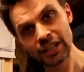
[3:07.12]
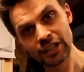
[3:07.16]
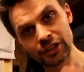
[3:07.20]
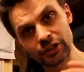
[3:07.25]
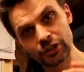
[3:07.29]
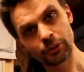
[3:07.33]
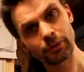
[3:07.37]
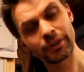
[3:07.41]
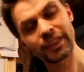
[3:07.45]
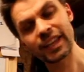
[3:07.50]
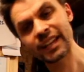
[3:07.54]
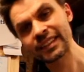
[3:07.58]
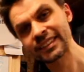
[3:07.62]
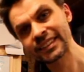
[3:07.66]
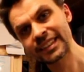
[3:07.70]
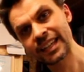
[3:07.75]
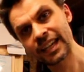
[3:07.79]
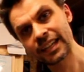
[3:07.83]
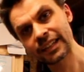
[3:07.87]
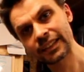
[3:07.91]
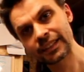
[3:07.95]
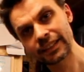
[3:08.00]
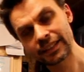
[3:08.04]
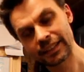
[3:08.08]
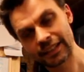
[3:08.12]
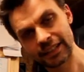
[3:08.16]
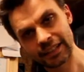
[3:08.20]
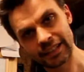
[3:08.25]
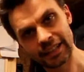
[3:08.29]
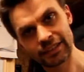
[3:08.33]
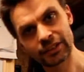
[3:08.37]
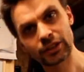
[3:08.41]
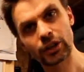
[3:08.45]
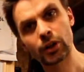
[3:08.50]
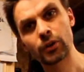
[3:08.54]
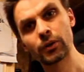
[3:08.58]
So with that said,
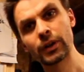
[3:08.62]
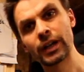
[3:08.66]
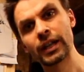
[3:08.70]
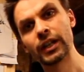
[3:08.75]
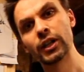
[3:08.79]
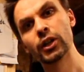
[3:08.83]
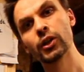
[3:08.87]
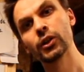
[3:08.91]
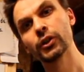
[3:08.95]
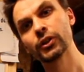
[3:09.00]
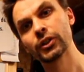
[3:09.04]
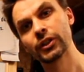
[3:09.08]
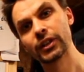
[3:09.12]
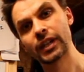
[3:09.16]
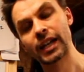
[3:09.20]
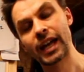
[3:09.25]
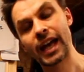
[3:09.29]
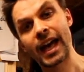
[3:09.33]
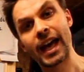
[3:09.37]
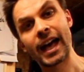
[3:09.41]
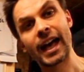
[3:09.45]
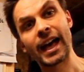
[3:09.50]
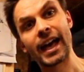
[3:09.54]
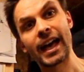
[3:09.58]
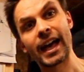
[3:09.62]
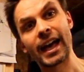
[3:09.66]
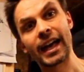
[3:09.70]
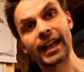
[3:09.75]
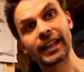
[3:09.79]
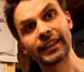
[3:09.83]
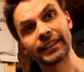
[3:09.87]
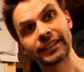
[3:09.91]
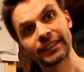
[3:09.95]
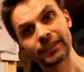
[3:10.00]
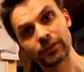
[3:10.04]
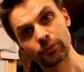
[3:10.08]
let's go and look
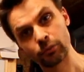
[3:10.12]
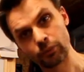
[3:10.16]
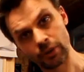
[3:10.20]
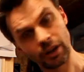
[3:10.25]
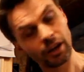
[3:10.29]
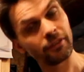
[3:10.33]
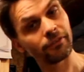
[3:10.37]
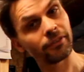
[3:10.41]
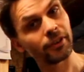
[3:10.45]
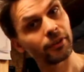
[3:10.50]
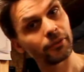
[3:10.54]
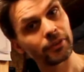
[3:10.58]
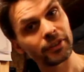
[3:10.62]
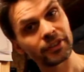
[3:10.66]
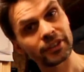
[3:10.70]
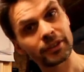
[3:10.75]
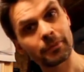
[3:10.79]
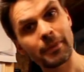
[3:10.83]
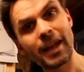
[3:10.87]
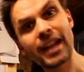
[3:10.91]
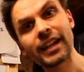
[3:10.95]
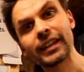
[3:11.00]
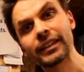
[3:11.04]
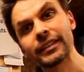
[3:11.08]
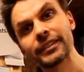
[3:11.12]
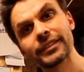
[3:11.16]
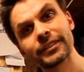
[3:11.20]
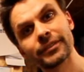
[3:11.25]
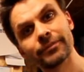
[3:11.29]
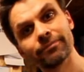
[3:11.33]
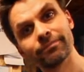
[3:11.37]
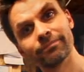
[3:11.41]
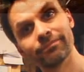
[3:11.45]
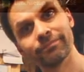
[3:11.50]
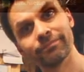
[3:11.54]
at where I found the schematics.